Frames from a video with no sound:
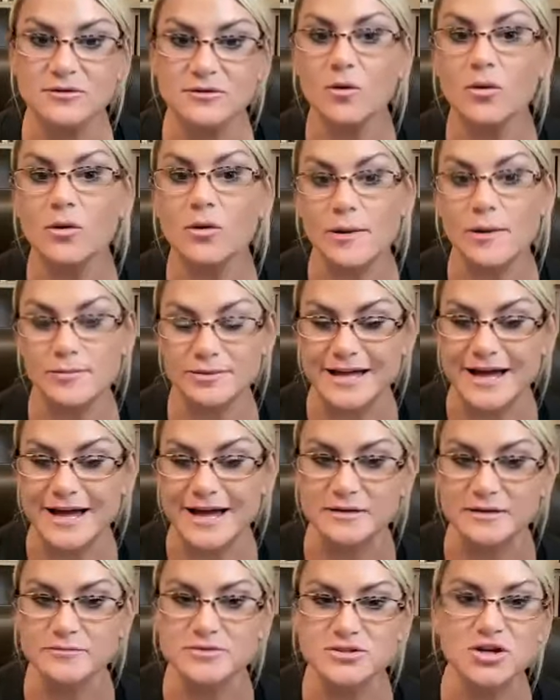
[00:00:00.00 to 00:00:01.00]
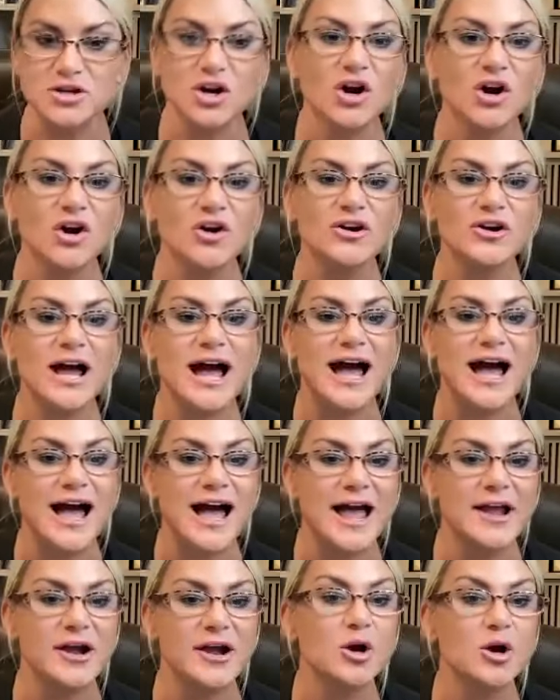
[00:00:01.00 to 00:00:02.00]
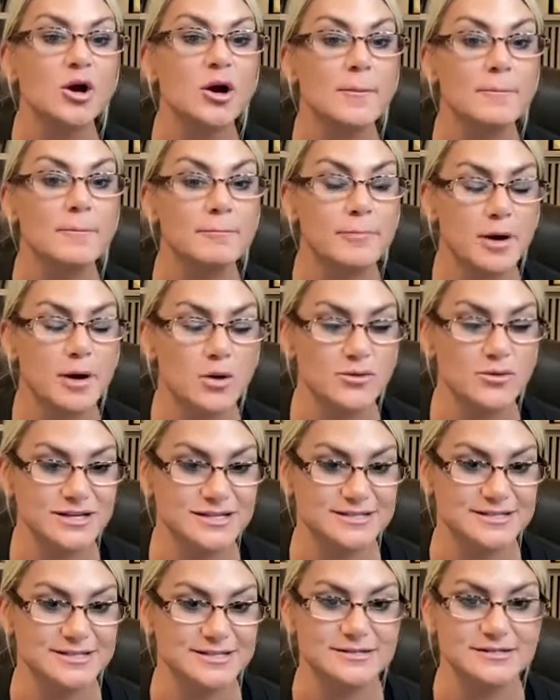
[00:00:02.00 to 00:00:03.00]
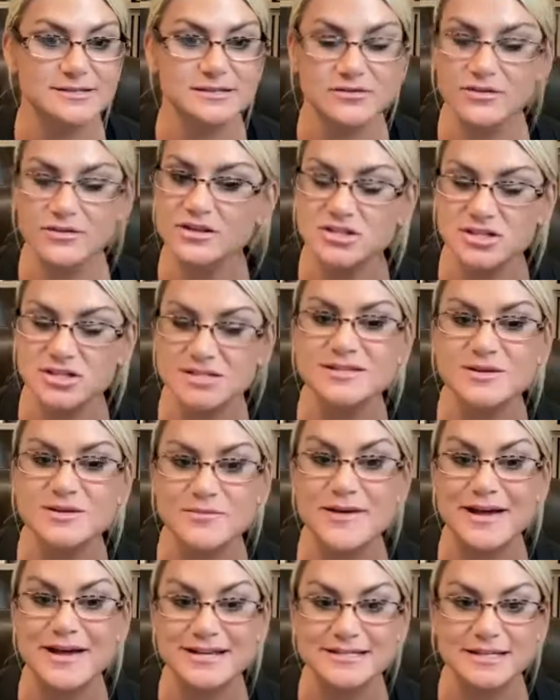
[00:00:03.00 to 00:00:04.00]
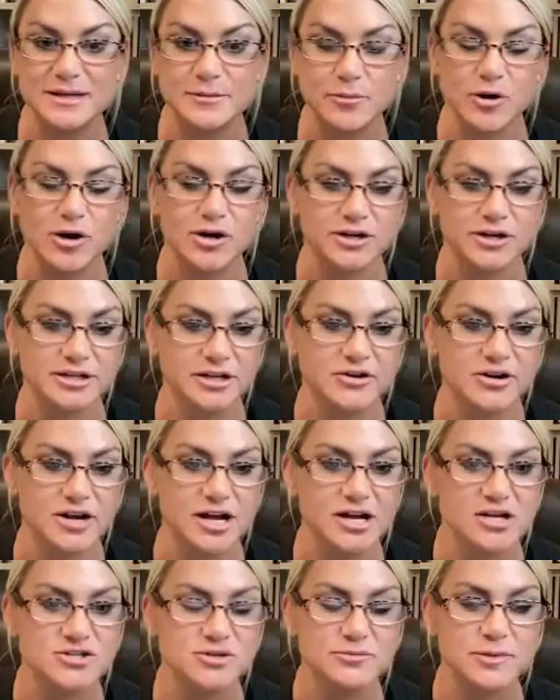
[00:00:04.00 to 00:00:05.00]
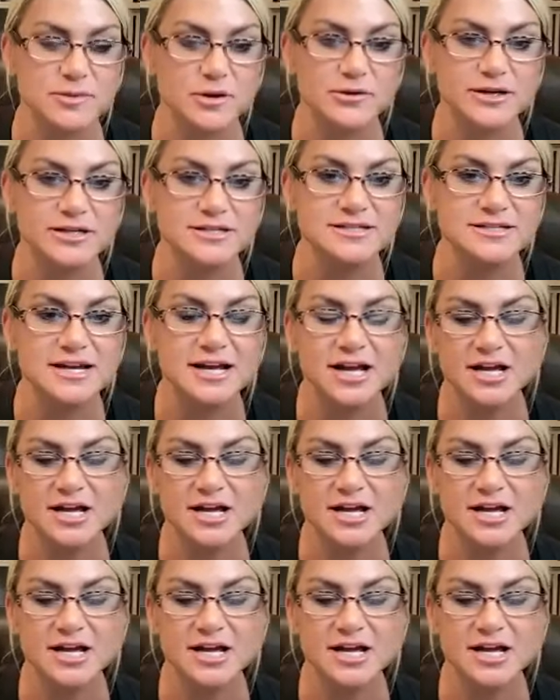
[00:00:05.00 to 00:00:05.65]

or a platinum to earn higher bonuses than just the basic product introduction bonus.